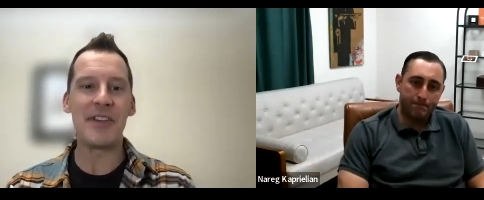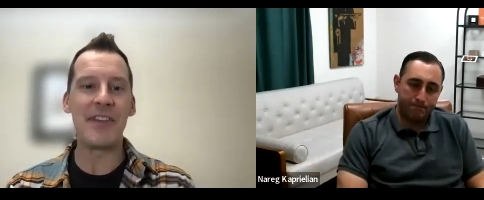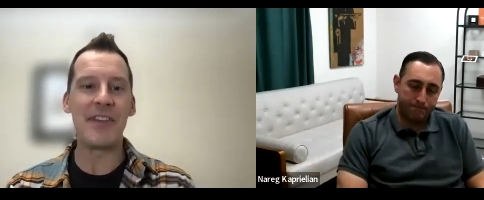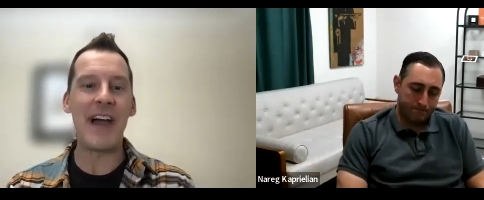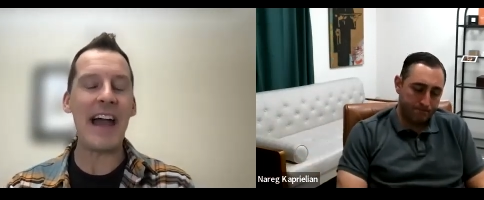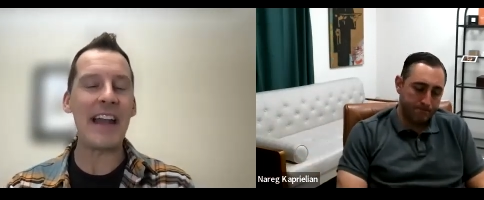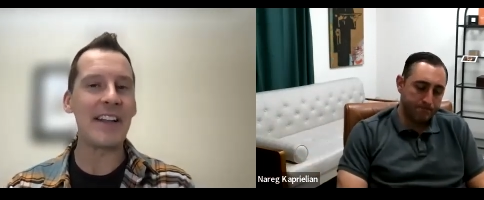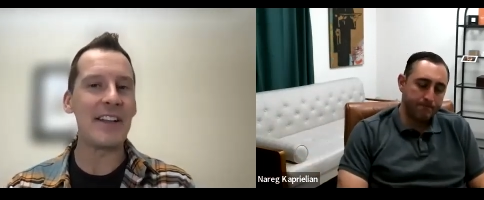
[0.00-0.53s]
Speaker 1: And
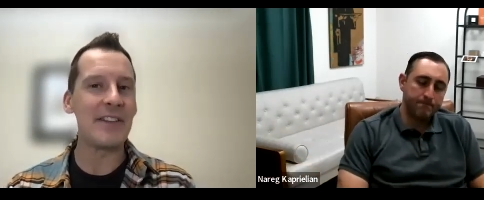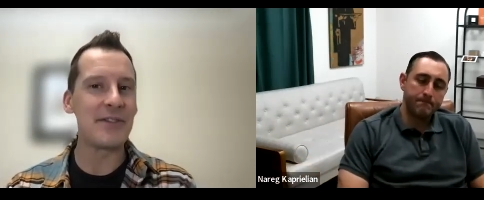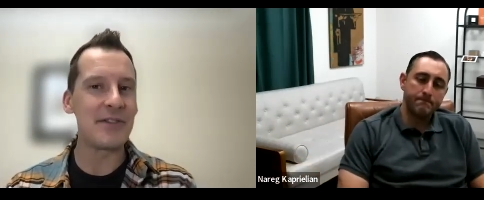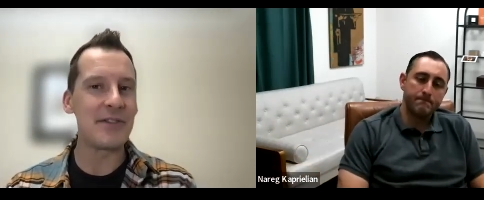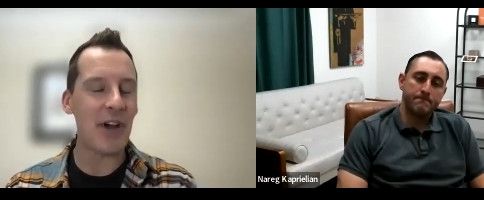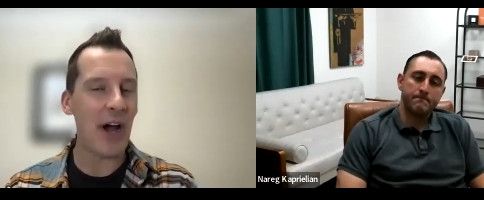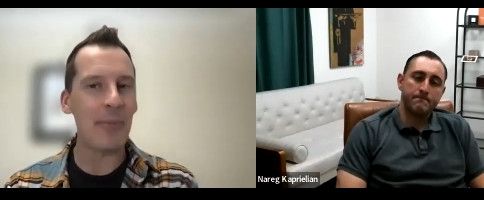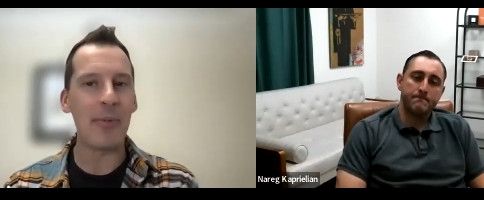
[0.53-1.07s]
that is
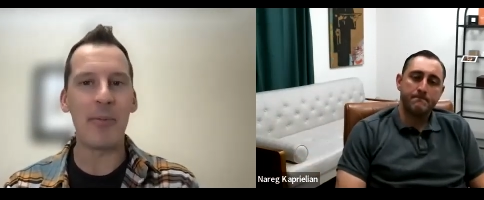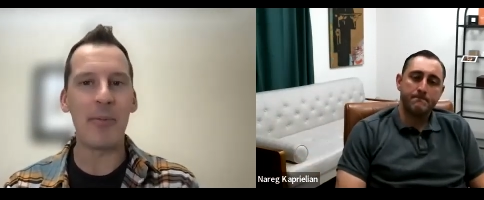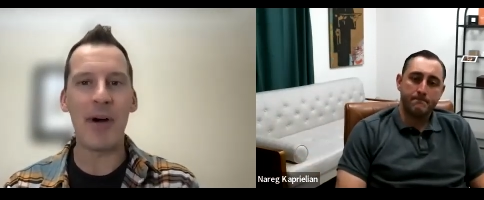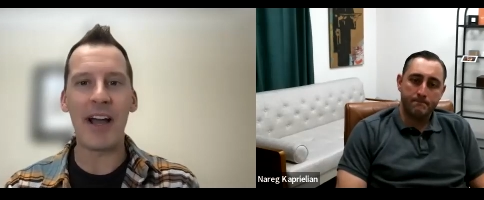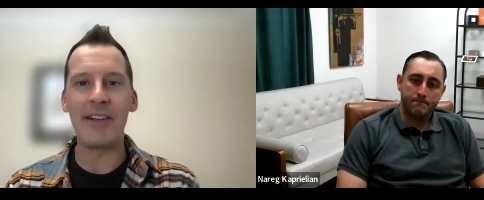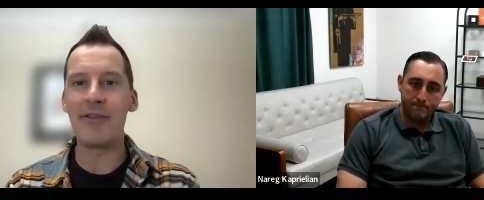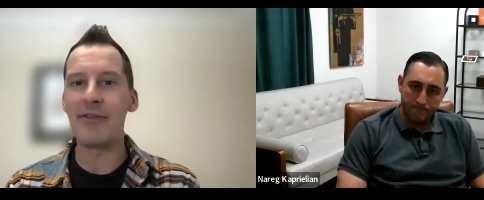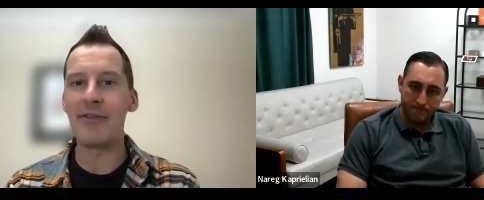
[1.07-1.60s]
top of
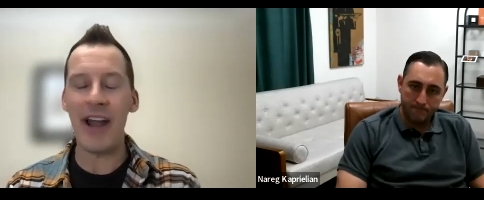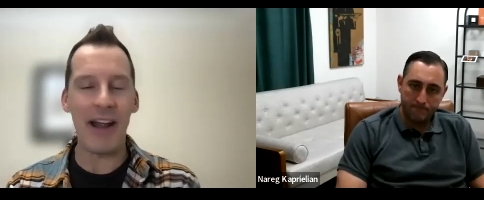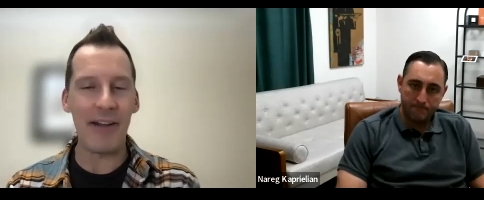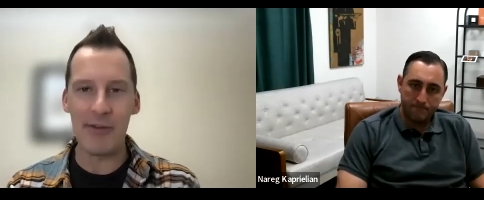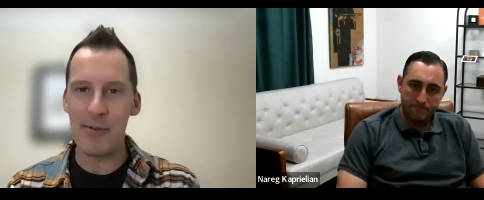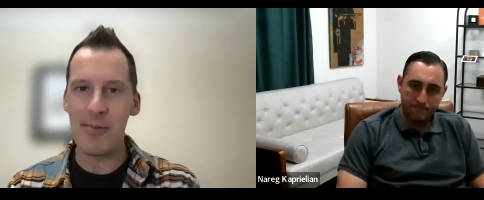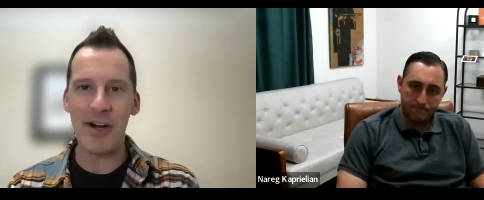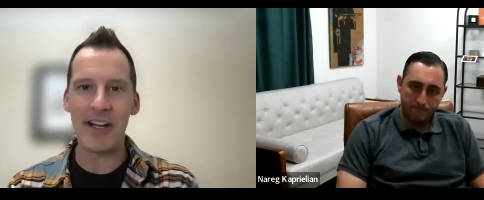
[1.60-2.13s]
mind for
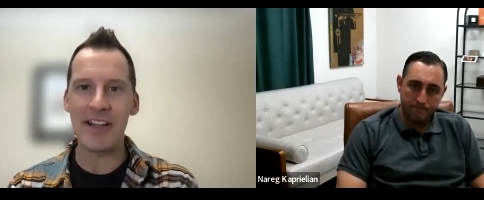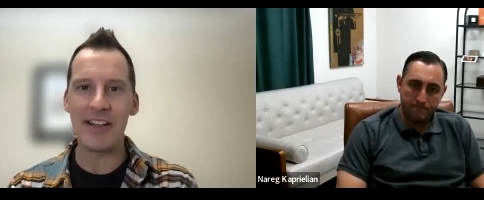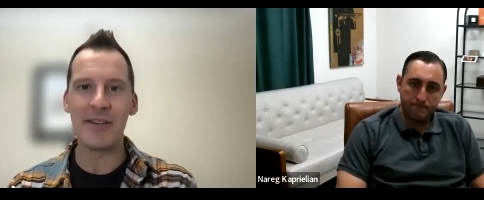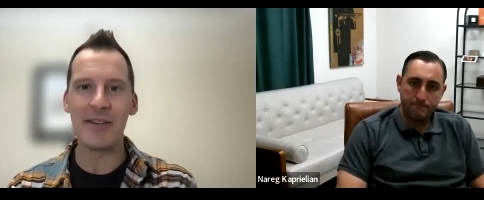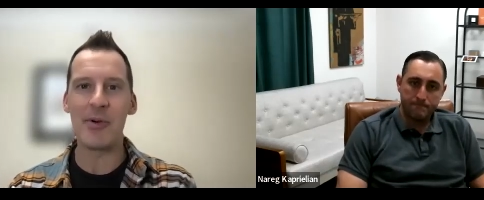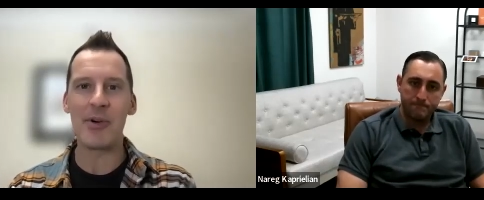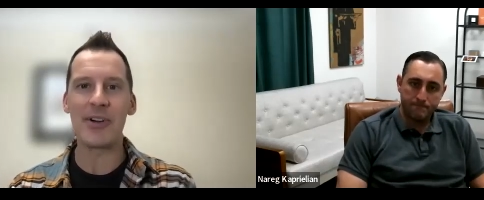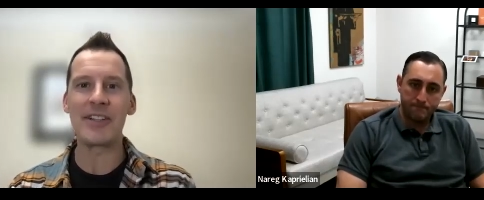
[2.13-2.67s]
everybody in the
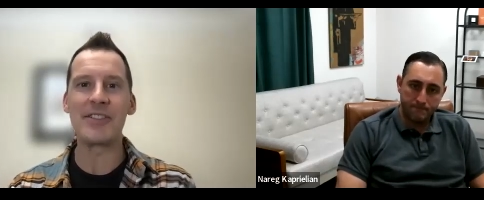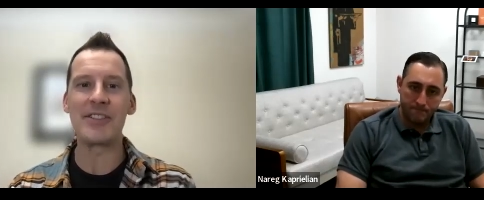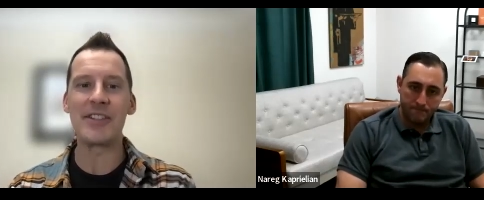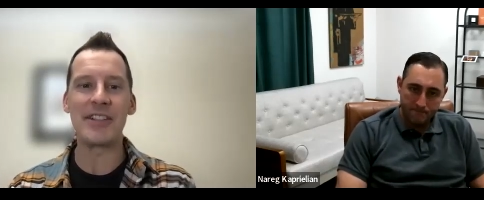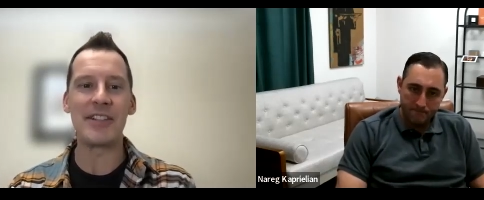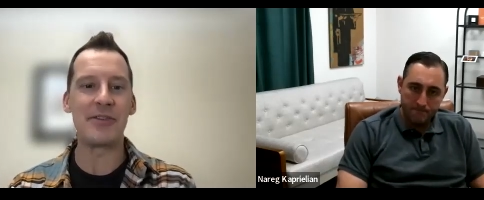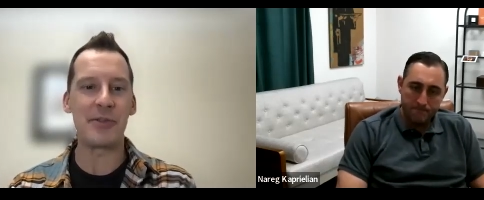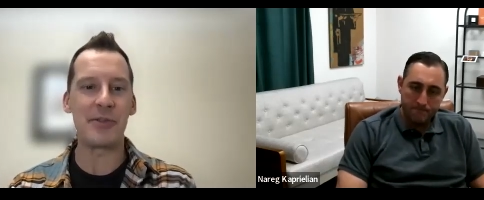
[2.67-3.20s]
mortgage
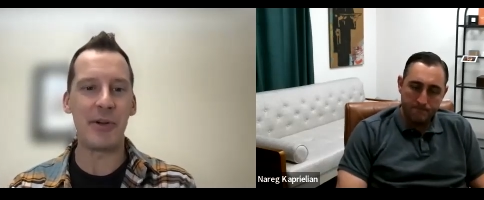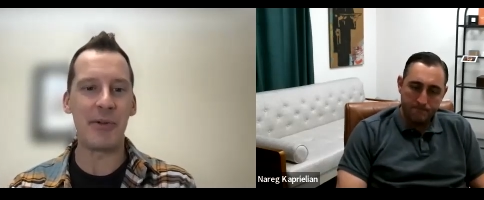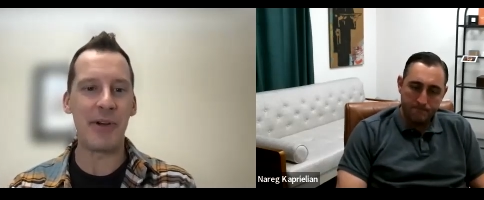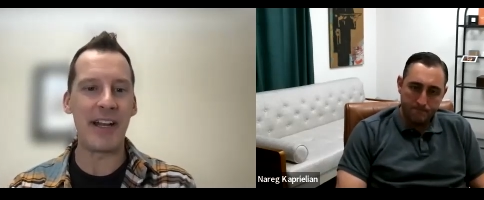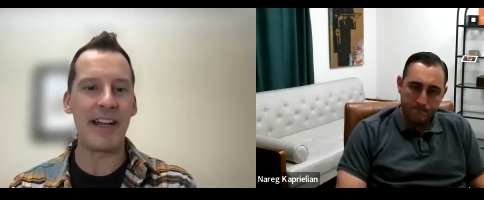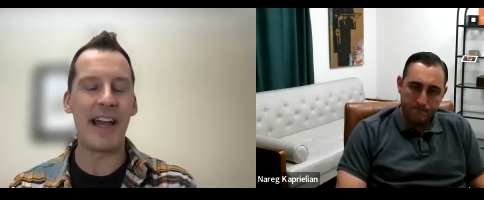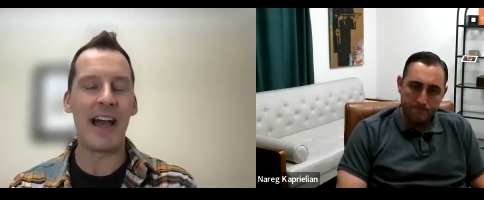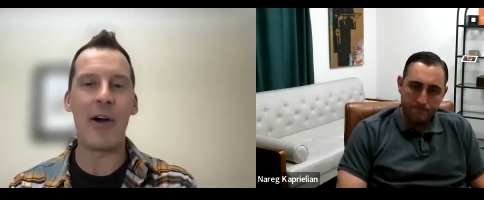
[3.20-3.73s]
industry
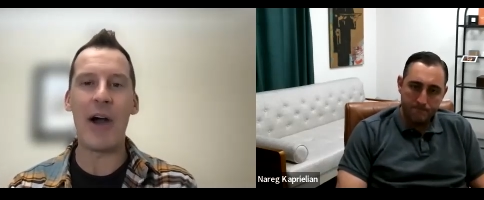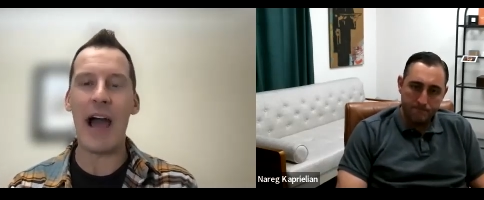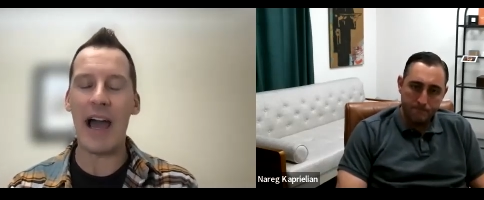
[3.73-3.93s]
right now.